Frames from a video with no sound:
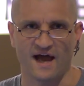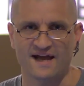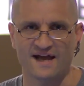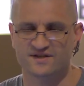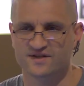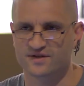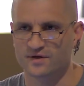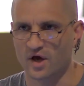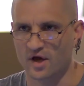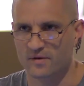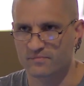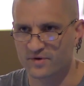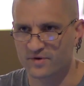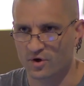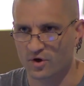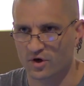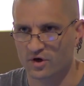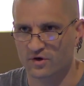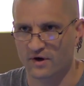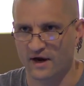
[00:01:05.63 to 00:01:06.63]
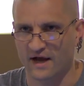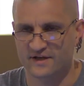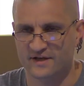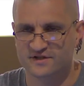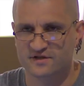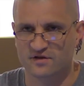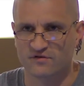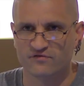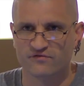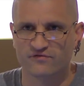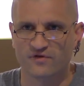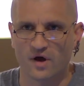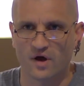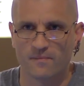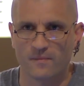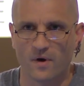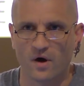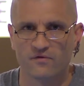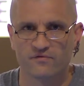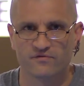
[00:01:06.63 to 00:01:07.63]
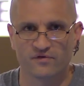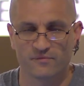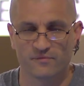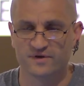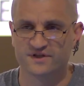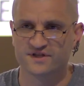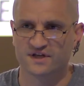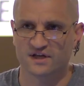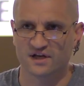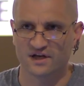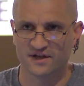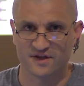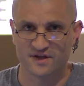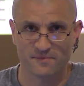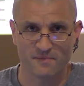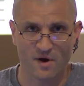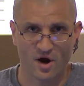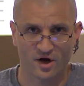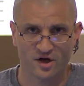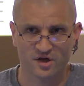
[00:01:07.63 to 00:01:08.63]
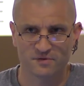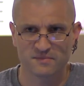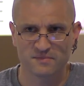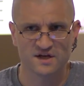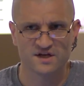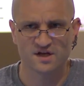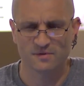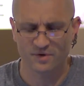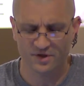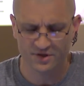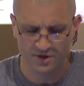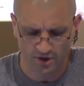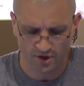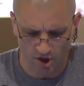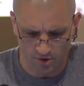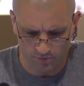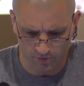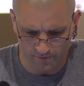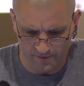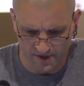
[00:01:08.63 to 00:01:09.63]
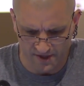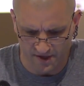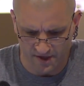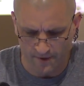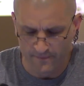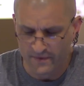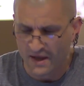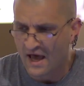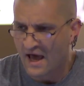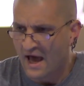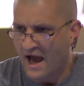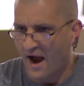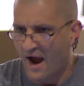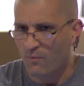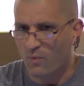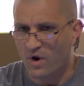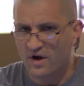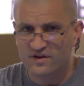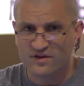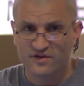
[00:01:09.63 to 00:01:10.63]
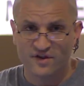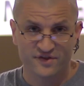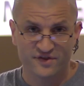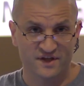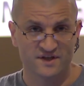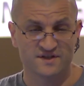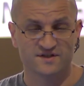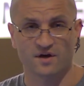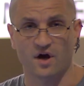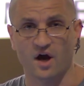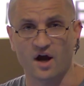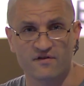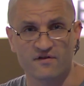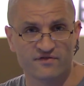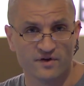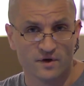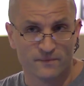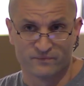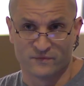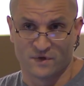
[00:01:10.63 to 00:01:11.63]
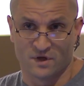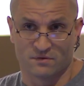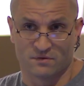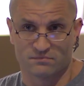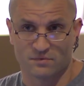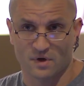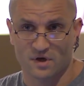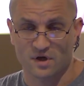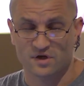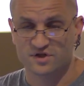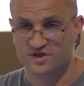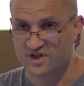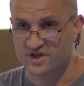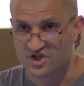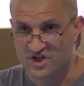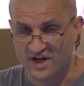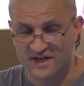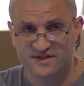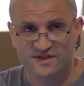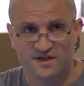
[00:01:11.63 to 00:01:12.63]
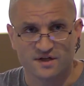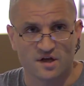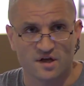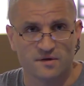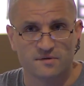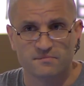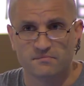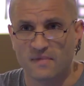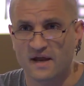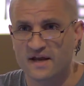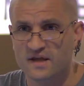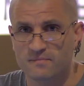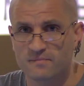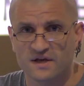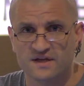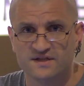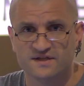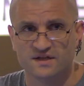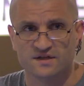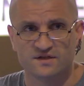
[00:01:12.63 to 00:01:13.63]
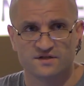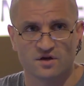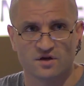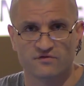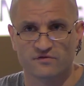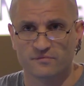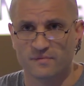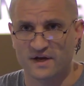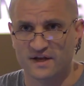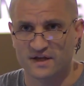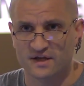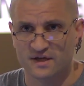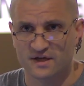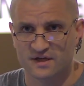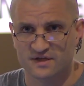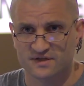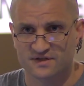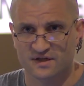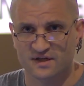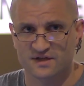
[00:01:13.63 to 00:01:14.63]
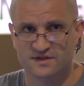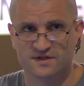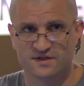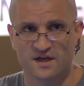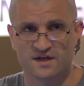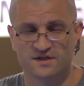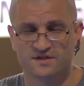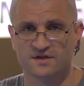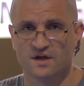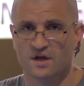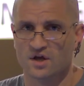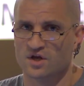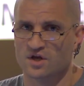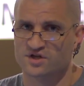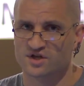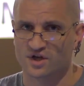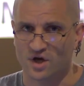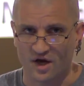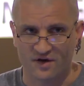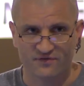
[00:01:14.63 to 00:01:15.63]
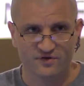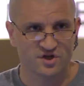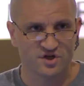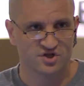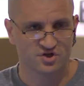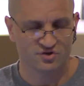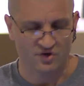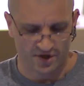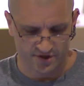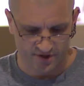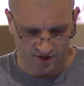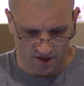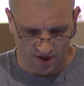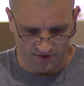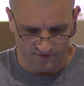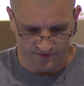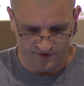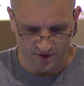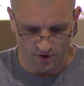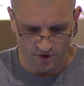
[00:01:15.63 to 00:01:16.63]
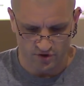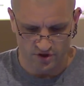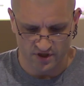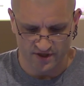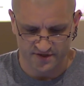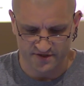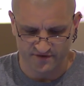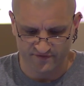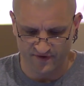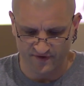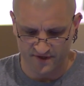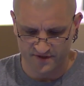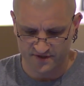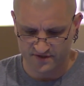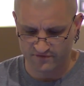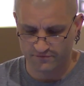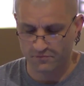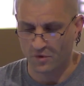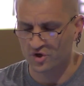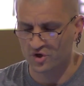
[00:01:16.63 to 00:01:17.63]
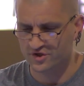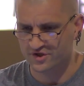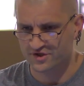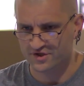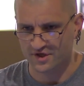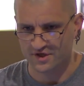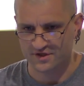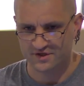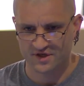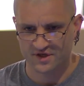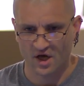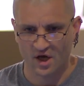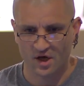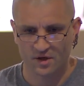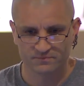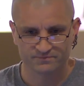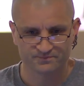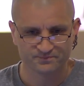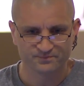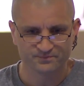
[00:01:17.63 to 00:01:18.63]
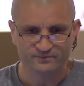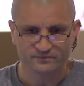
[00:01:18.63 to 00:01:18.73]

asinine bureaucrats of particularly the American media, but the global media. And one of the things that I've suggested at many meetings over many years is to kind of construct a kind of socialist defense of monsters. And